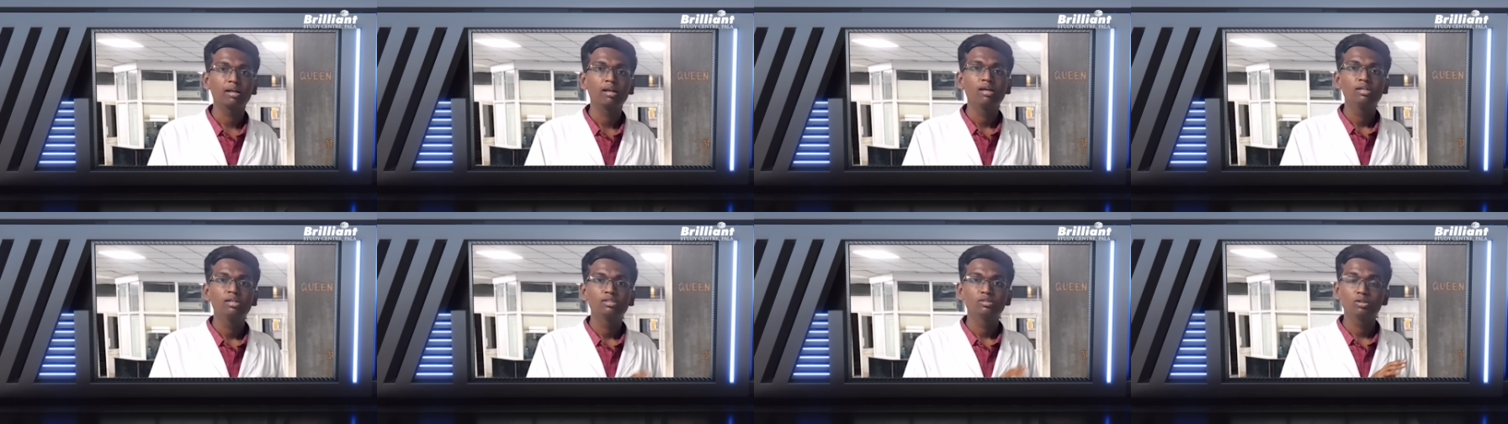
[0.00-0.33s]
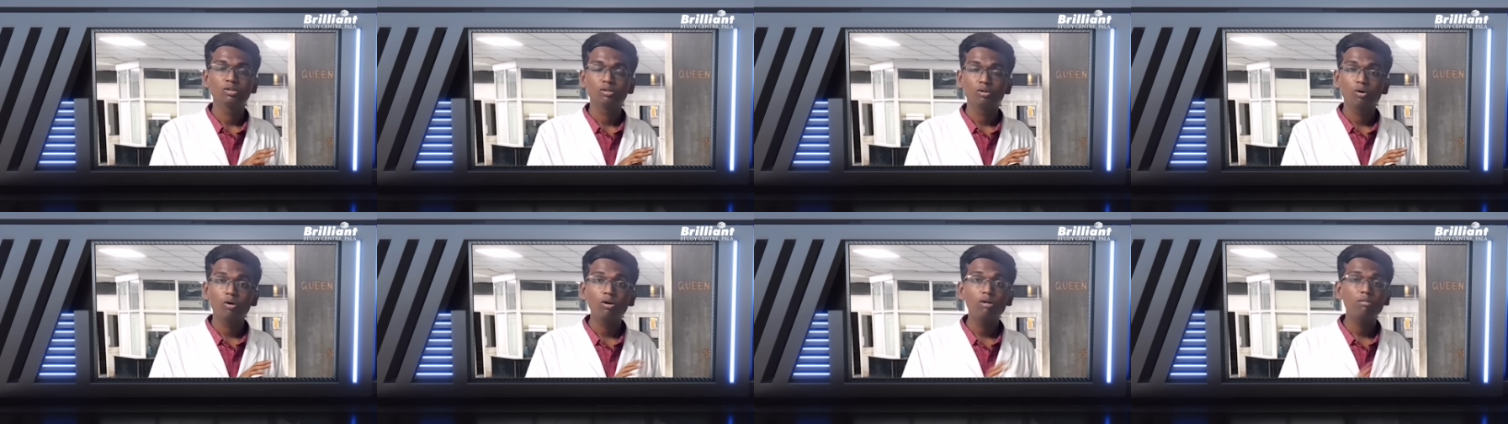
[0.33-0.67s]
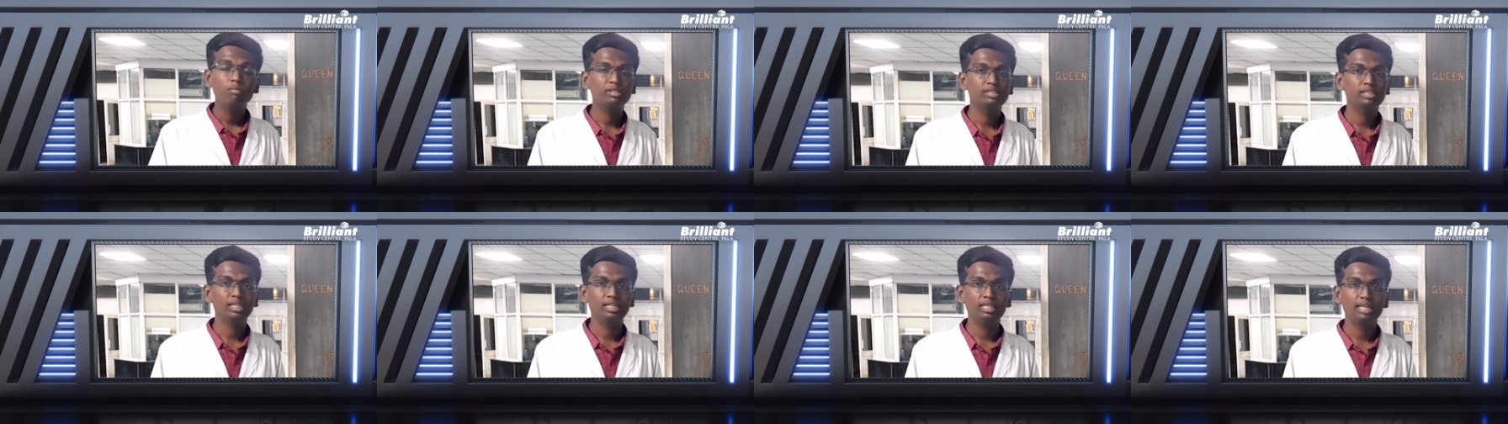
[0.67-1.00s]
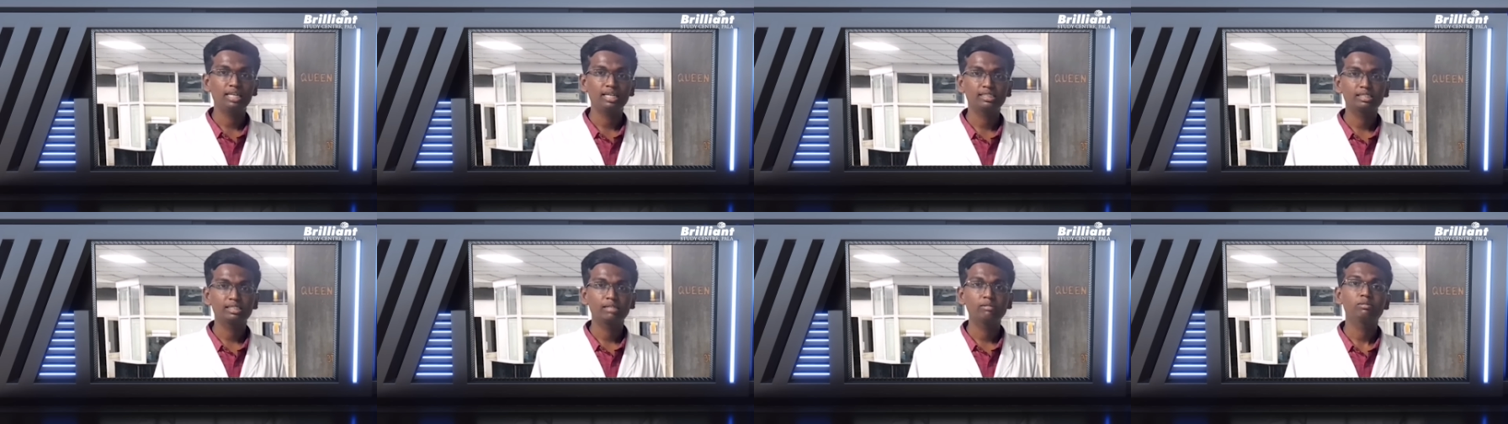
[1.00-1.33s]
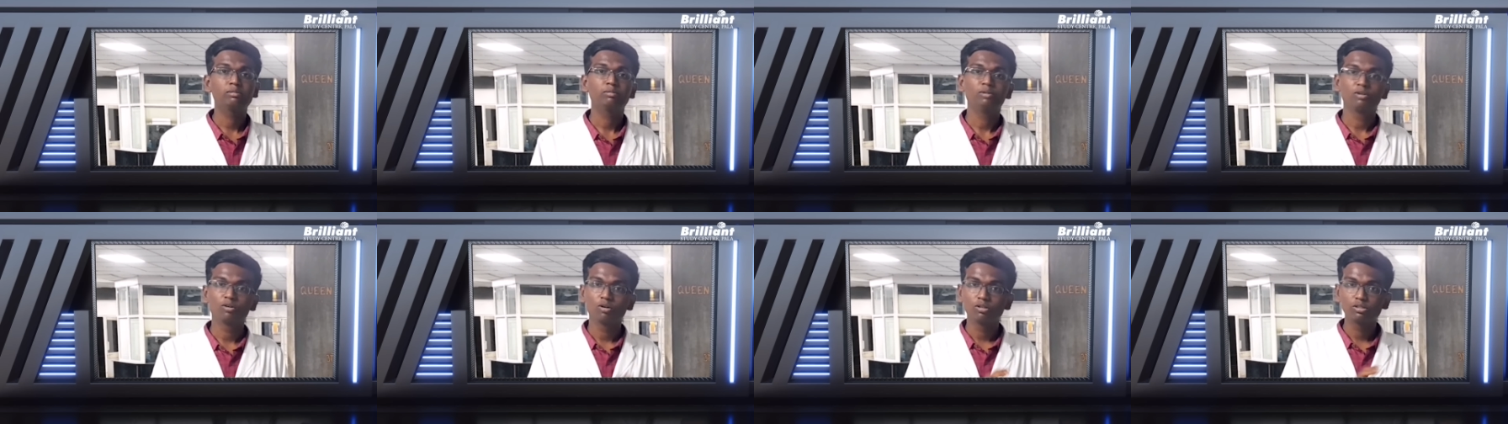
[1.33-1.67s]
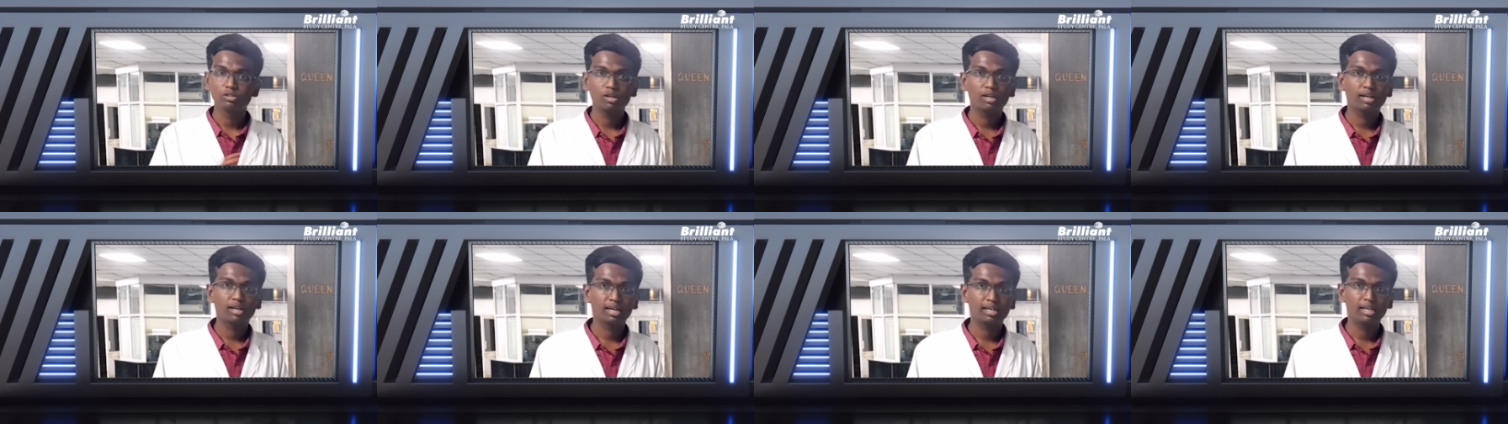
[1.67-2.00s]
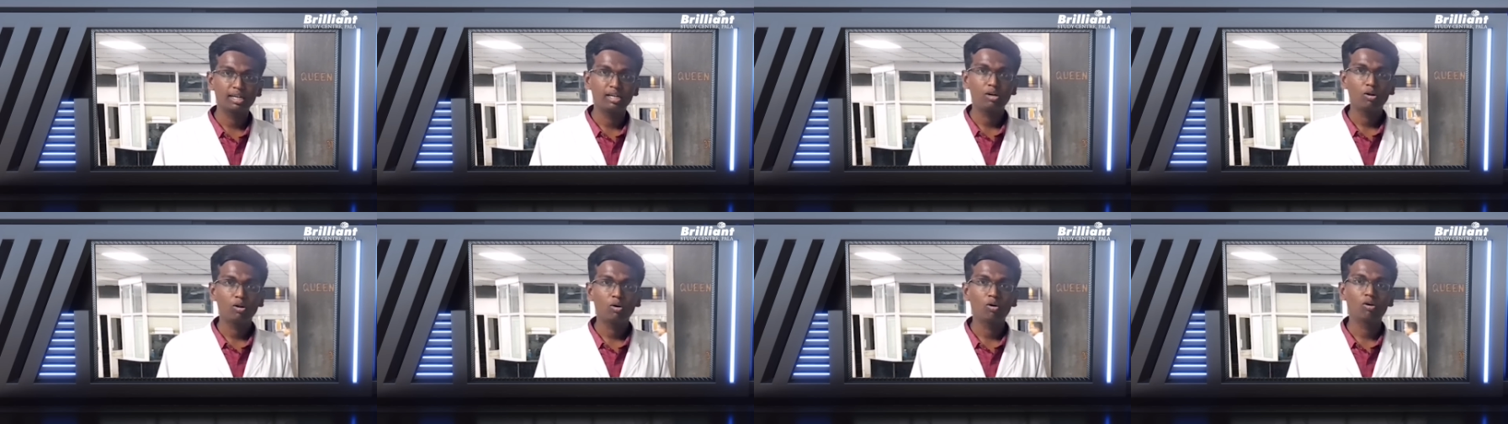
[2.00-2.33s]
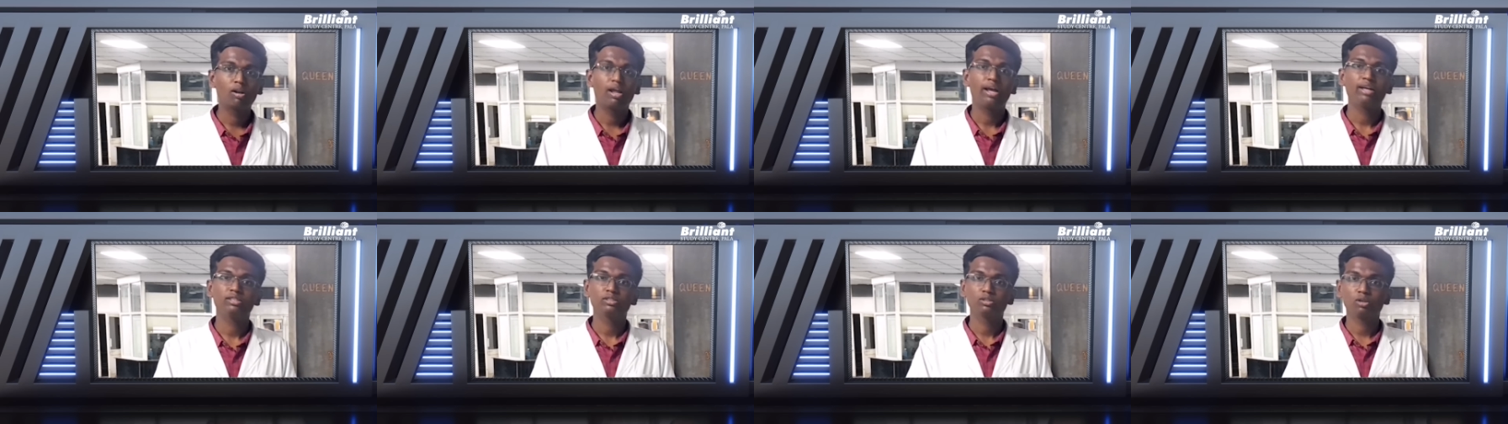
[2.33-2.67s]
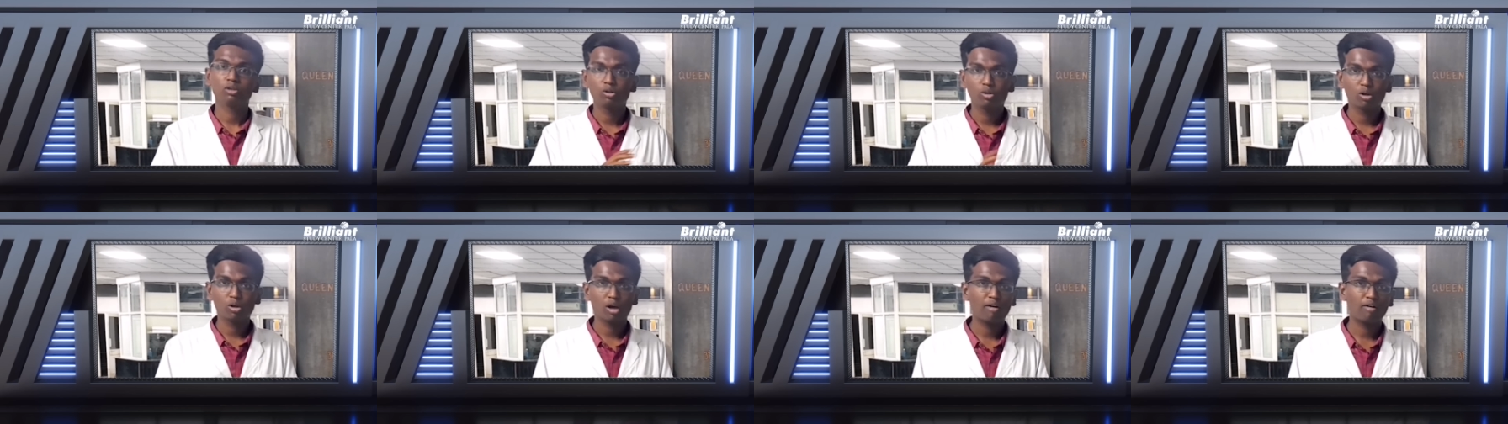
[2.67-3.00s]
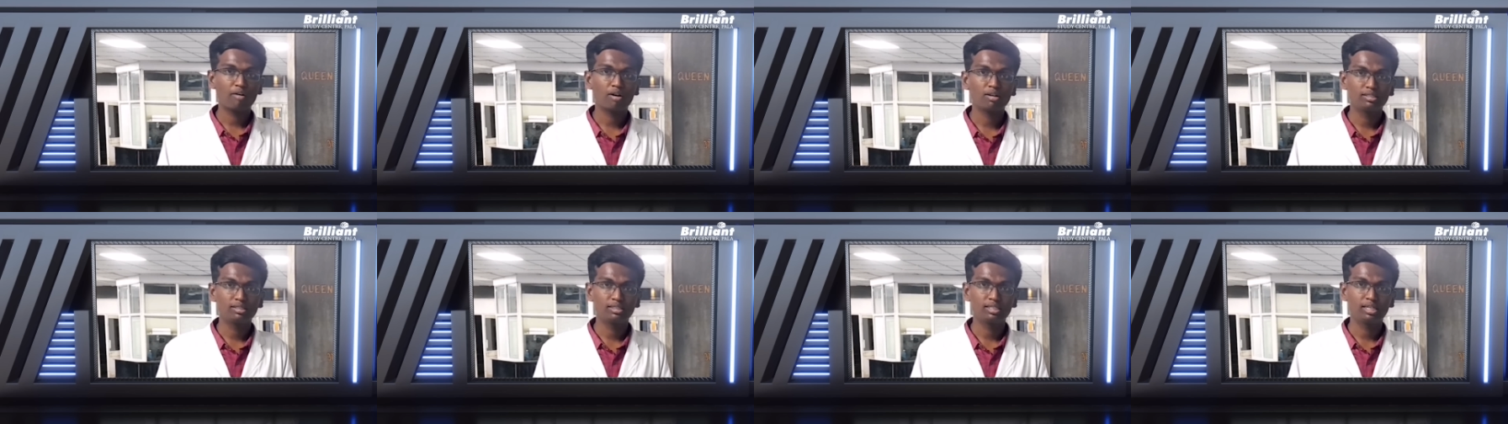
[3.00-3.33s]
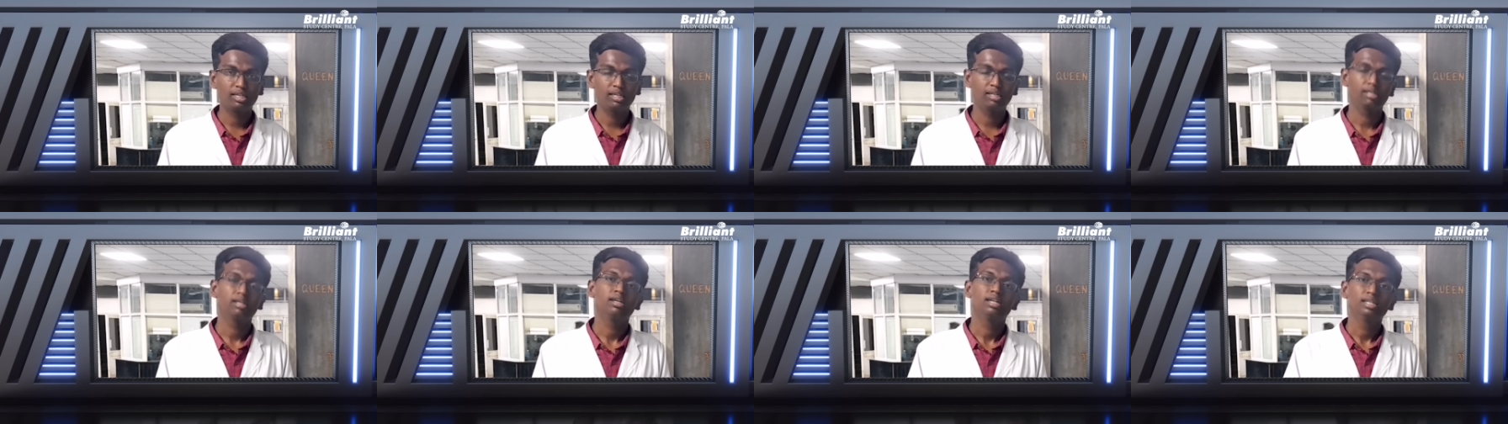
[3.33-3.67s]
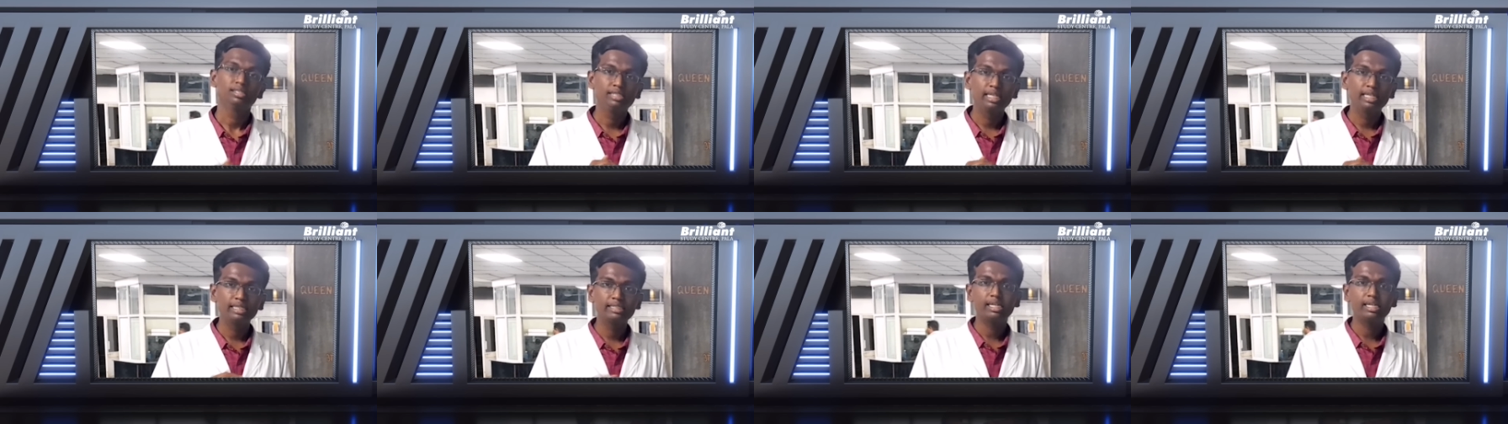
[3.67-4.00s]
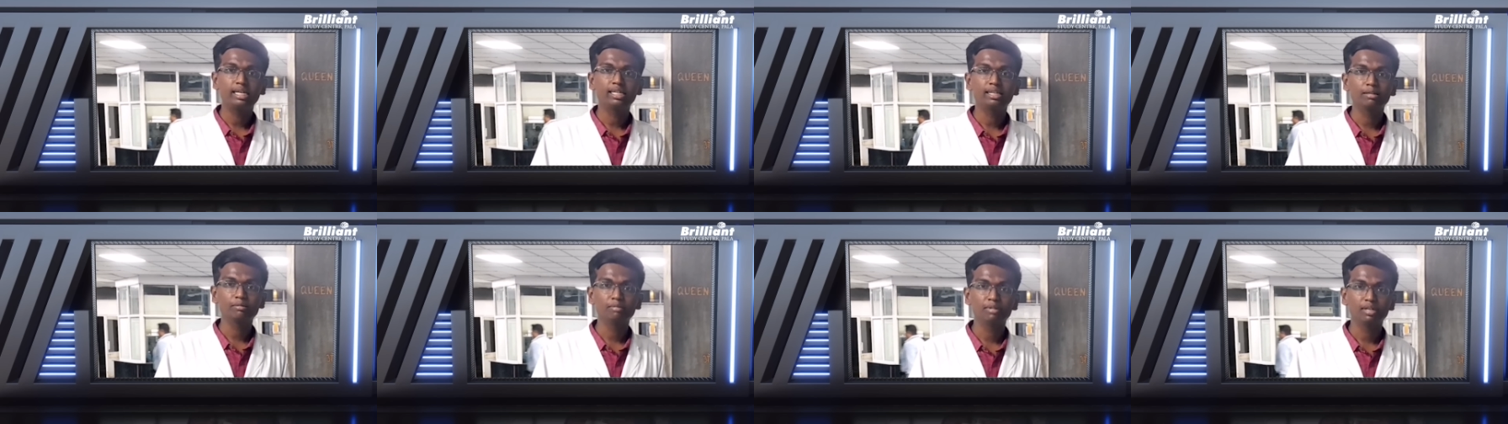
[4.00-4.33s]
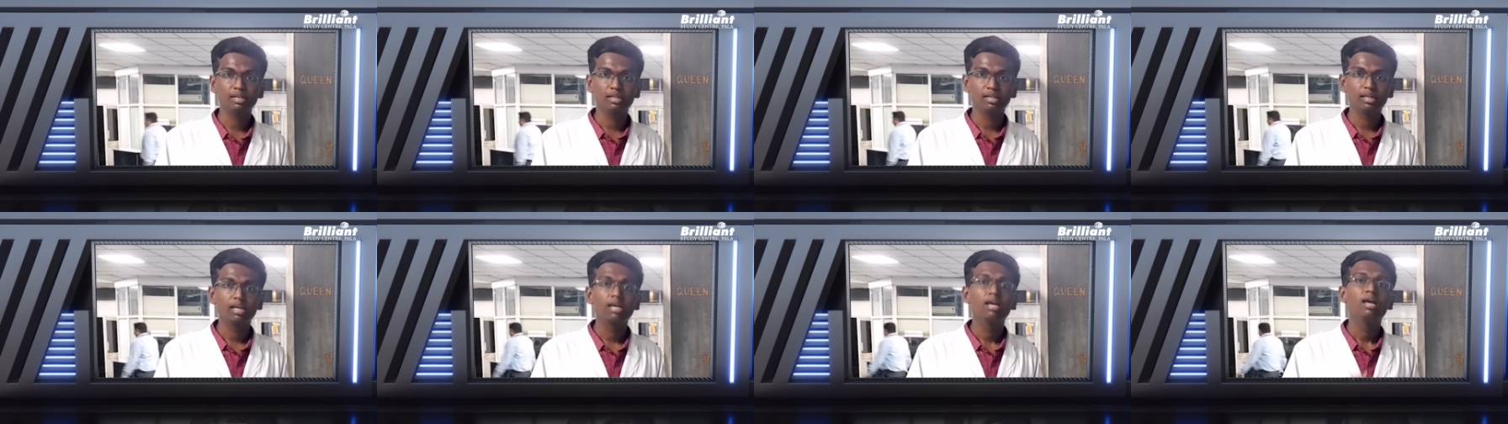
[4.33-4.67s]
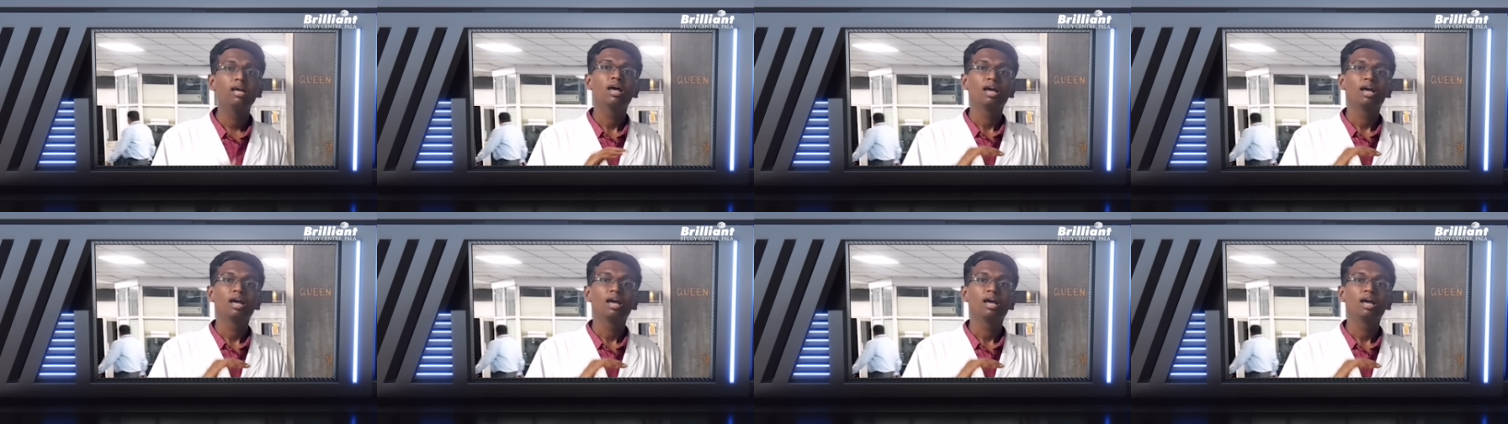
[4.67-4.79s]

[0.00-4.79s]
So don't miss any exams because you are getting low ranks or you are not studying. Just attempt it.